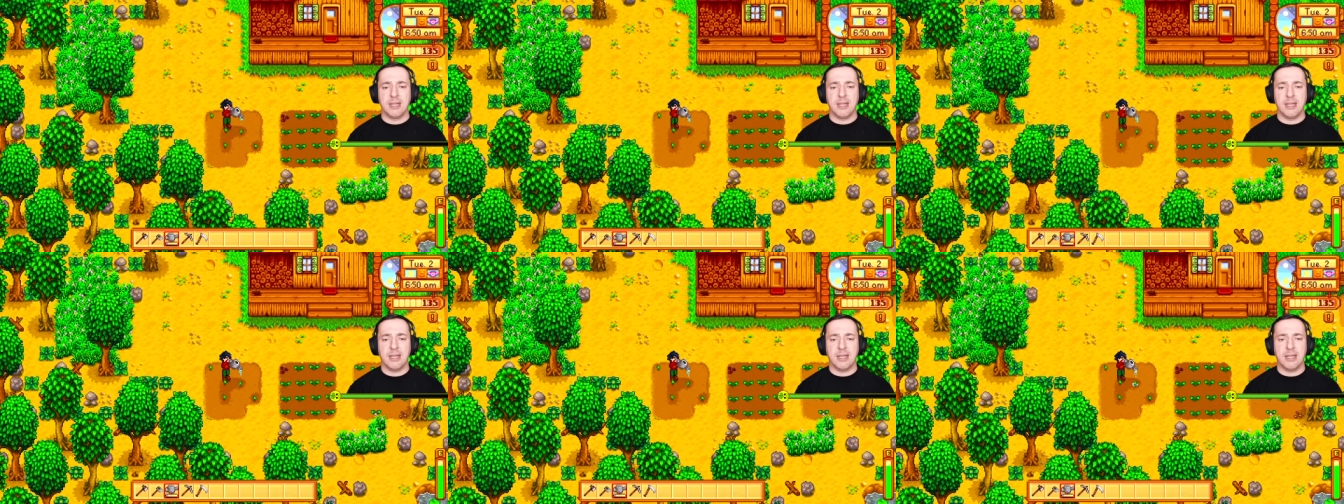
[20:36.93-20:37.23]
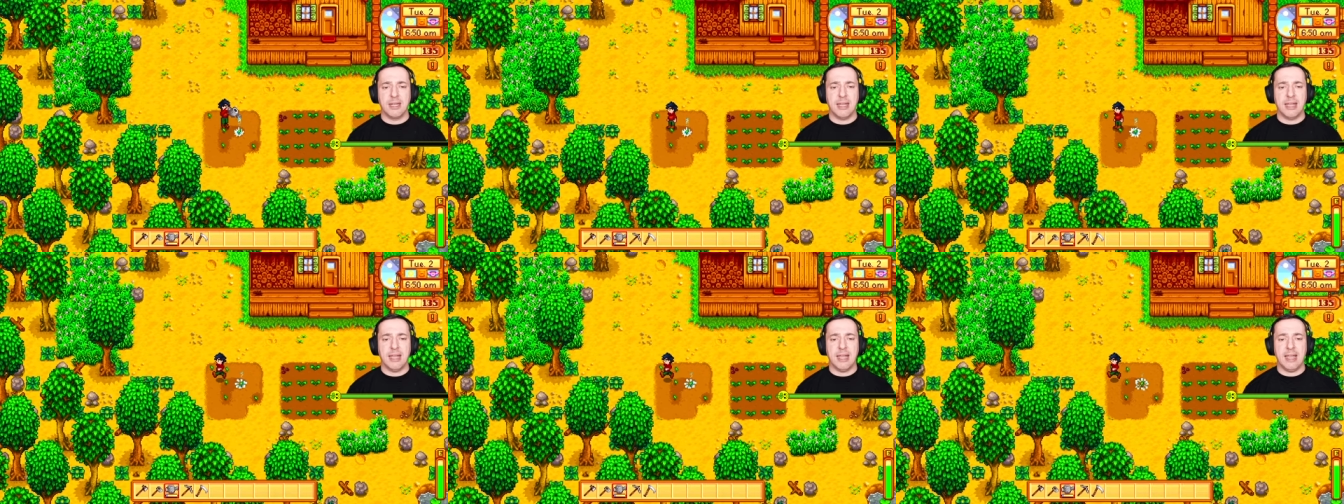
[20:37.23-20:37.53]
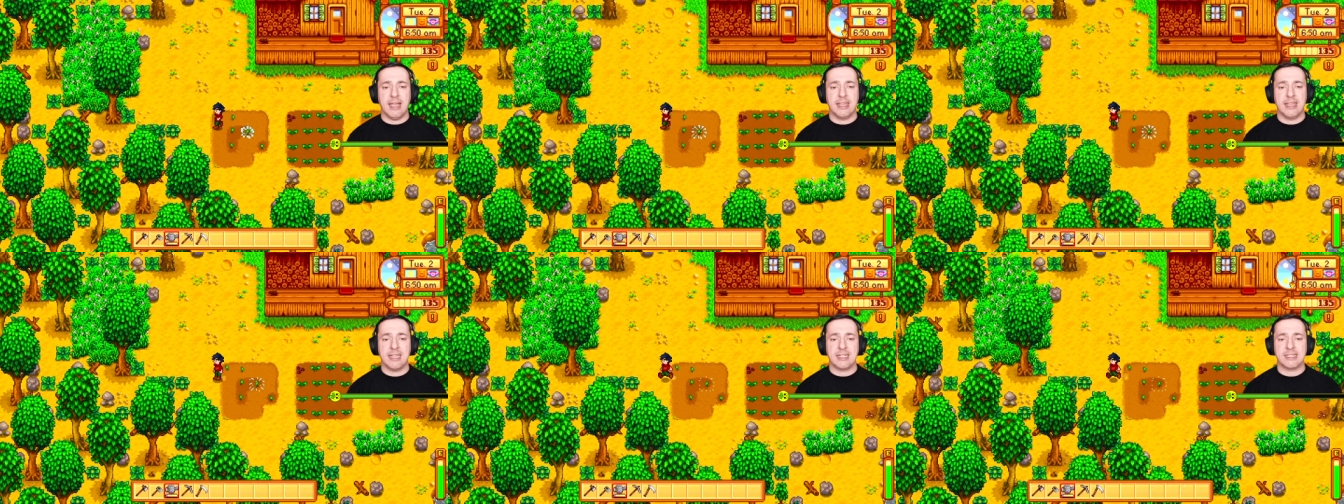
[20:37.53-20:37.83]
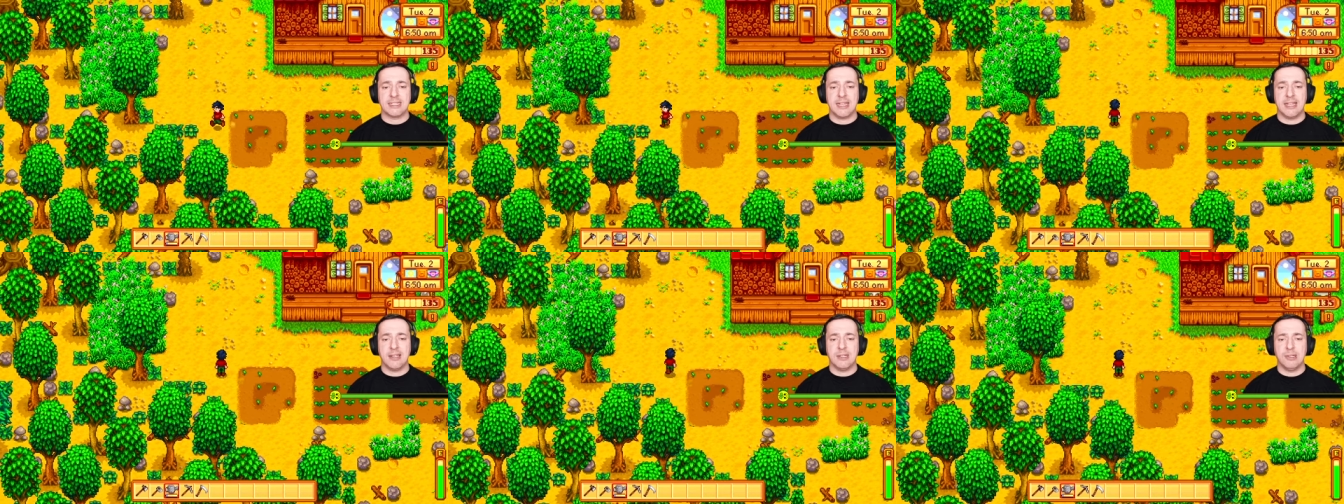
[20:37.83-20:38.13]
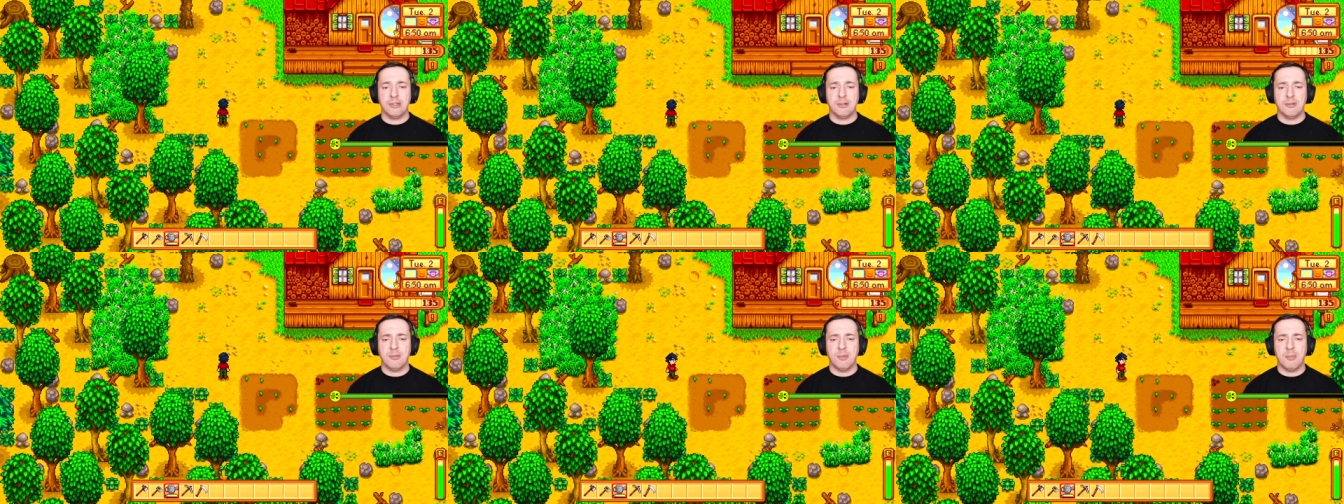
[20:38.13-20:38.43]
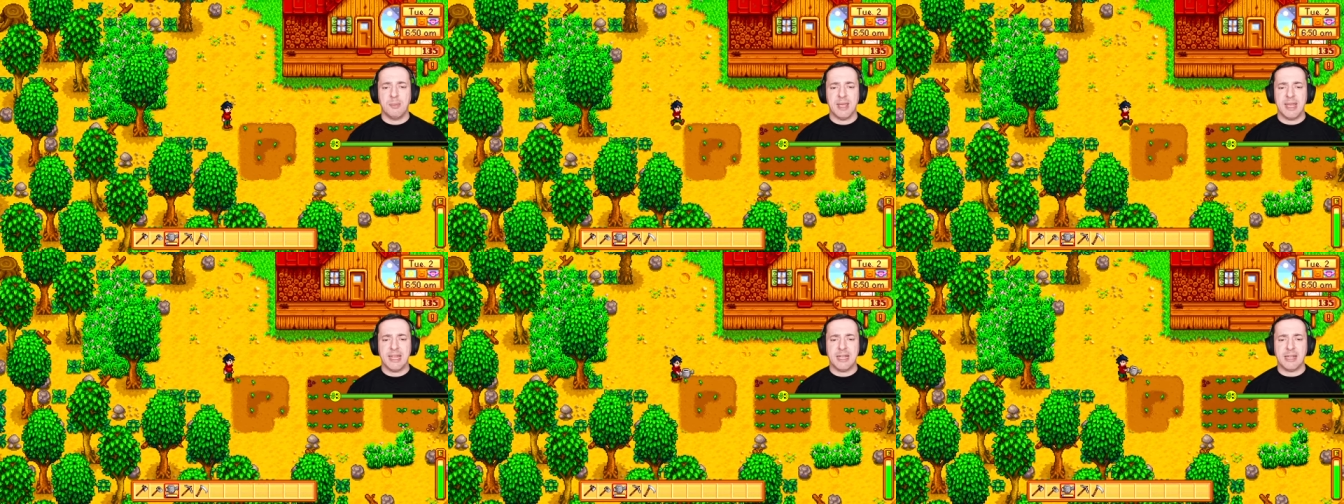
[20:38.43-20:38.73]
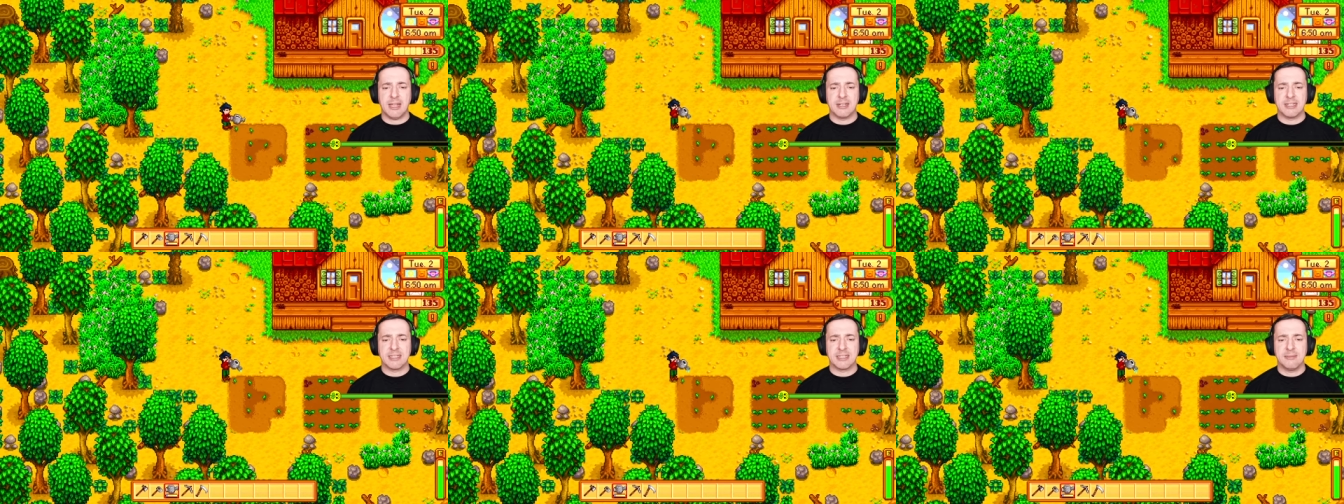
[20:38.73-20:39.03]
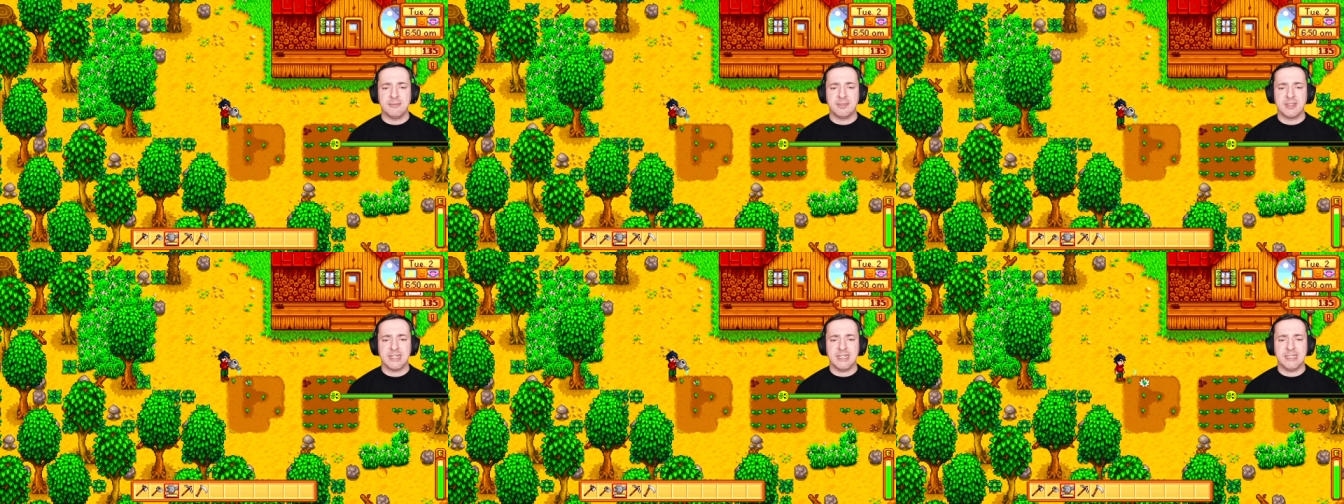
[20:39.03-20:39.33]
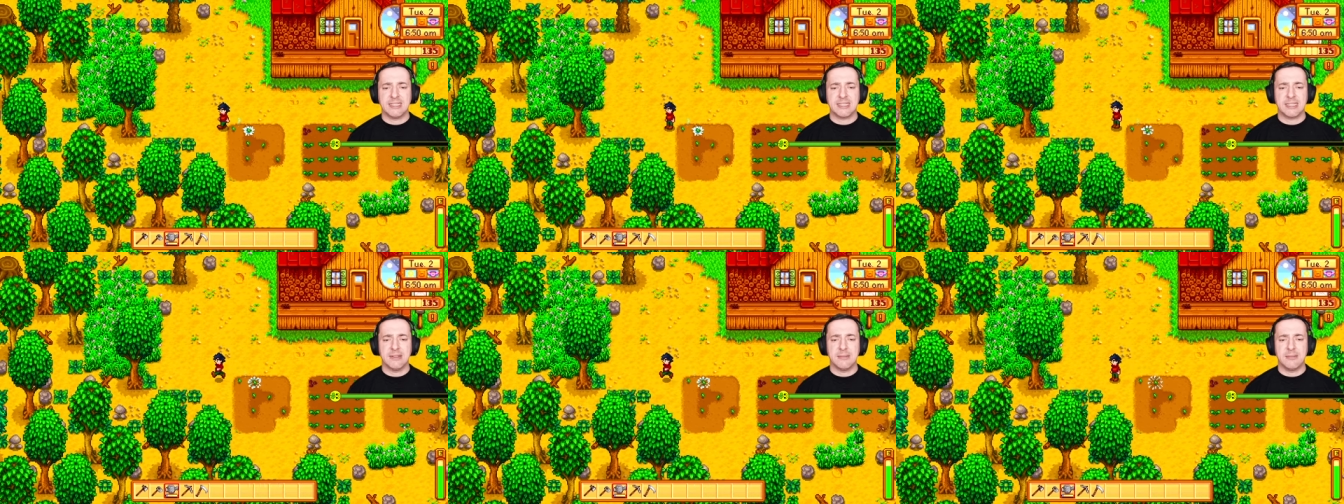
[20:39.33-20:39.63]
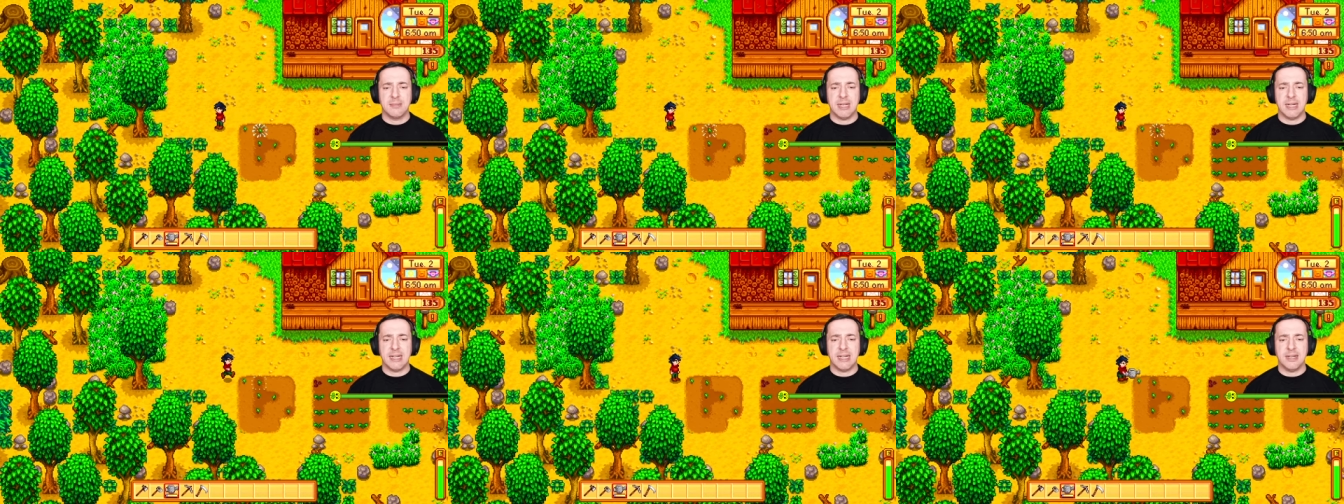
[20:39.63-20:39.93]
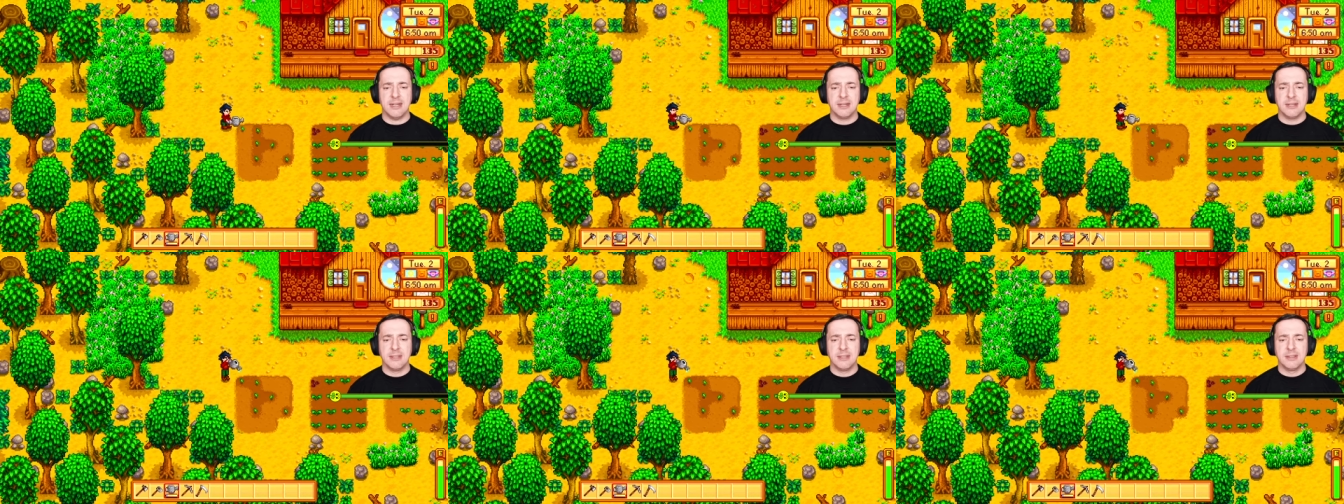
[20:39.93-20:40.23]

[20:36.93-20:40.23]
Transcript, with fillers: Uh, and that's how you will make some decent money.